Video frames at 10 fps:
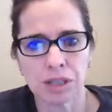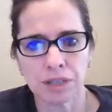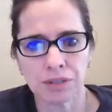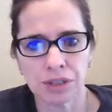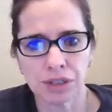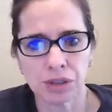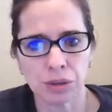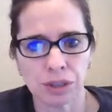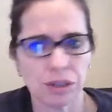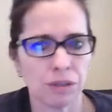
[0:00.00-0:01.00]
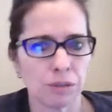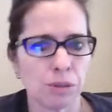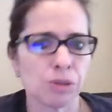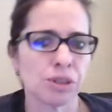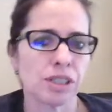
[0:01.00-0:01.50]
I've just joined our
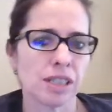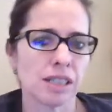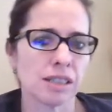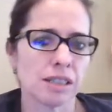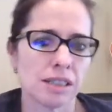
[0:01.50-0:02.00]
remote success